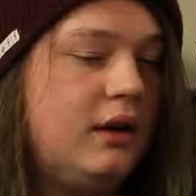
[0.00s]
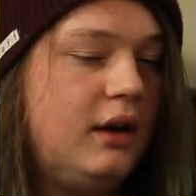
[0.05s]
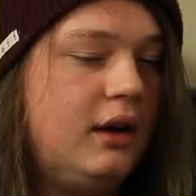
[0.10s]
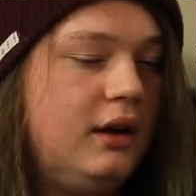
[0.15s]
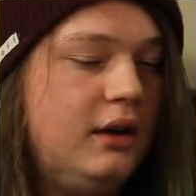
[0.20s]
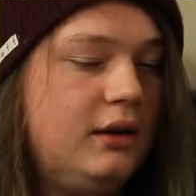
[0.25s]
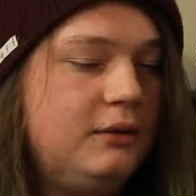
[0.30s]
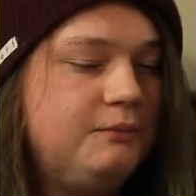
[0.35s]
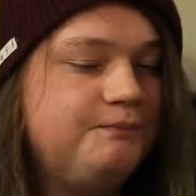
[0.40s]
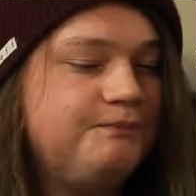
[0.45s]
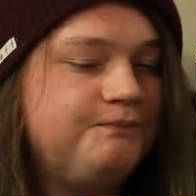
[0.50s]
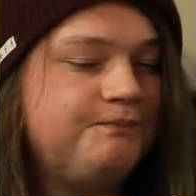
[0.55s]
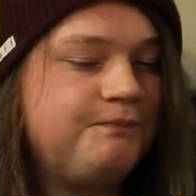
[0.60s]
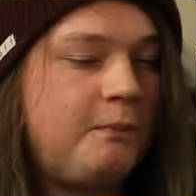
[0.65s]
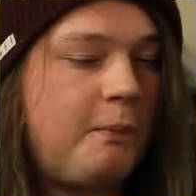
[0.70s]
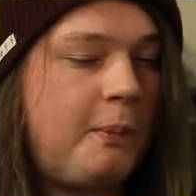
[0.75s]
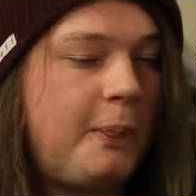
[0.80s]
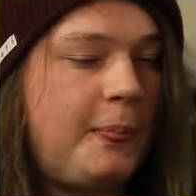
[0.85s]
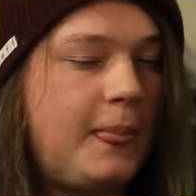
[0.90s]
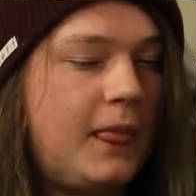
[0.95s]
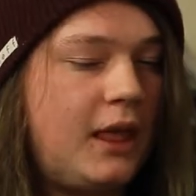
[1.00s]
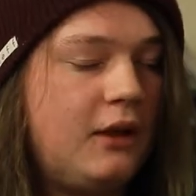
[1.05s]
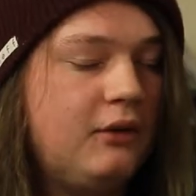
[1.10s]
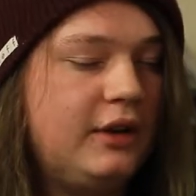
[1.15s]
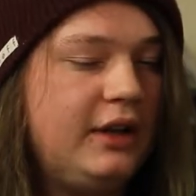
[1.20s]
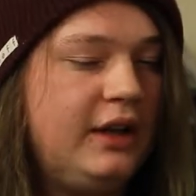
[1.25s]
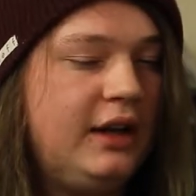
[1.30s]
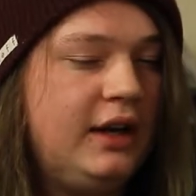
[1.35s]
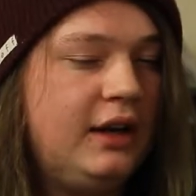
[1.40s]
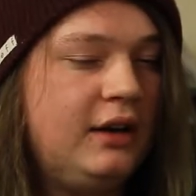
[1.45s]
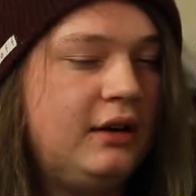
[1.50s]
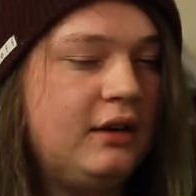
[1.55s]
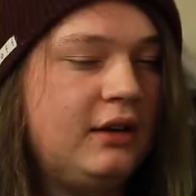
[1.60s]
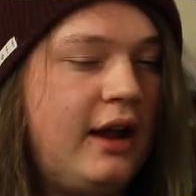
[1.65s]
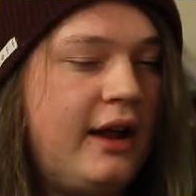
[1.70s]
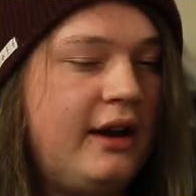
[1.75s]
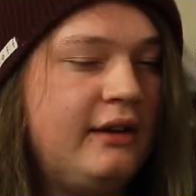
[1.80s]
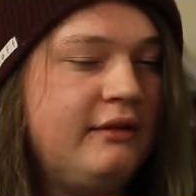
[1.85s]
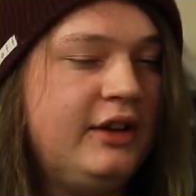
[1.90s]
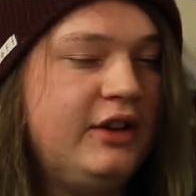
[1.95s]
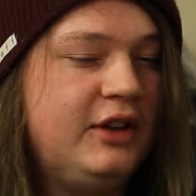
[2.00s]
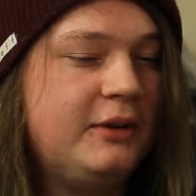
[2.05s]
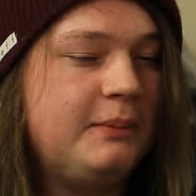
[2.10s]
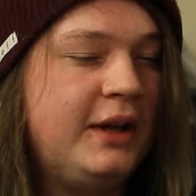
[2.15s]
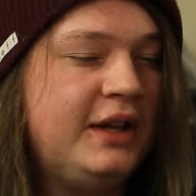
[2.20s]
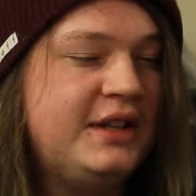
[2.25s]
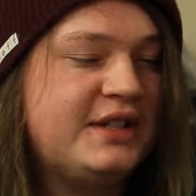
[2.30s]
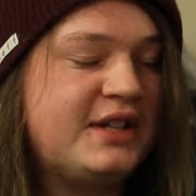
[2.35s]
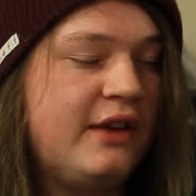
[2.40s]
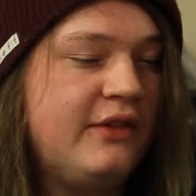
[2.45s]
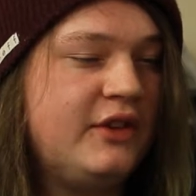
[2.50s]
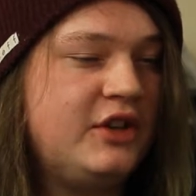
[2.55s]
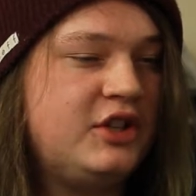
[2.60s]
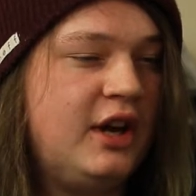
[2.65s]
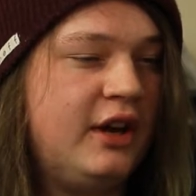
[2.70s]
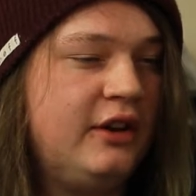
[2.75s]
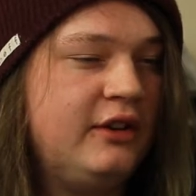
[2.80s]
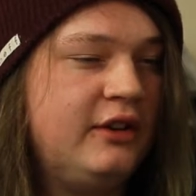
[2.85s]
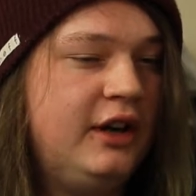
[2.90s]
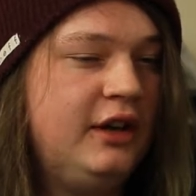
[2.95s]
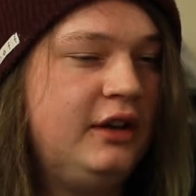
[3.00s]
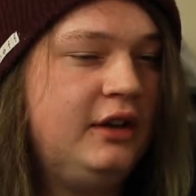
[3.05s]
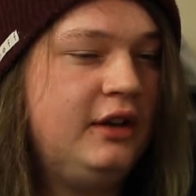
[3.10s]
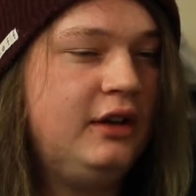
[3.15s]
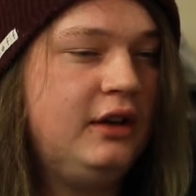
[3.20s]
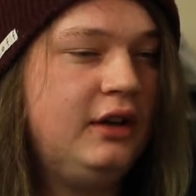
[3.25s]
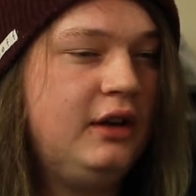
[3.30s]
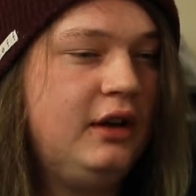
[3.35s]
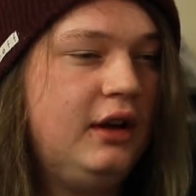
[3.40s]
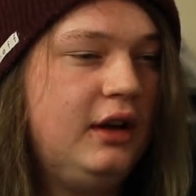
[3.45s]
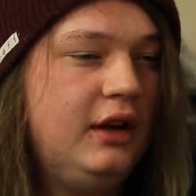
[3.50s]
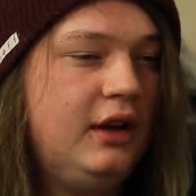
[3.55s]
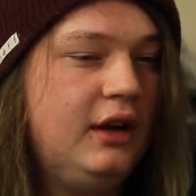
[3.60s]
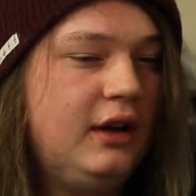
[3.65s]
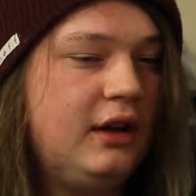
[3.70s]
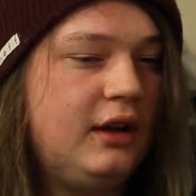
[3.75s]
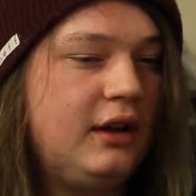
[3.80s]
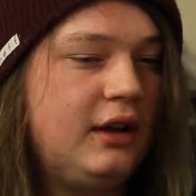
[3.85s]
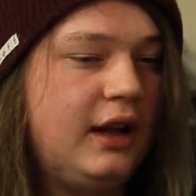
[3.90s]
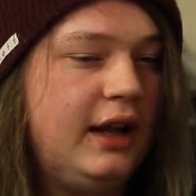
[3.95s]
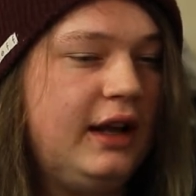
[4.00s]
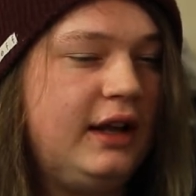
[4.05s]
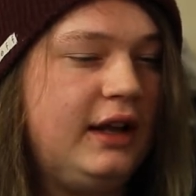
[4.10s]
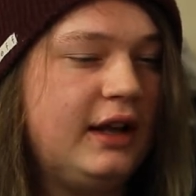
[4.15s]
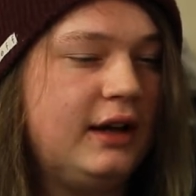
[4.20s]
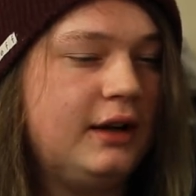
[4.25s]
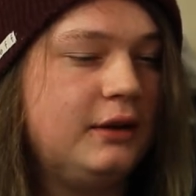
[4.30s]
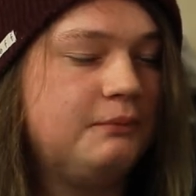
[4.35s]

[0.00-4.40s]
Well, a lot of it depends on the genre. Like,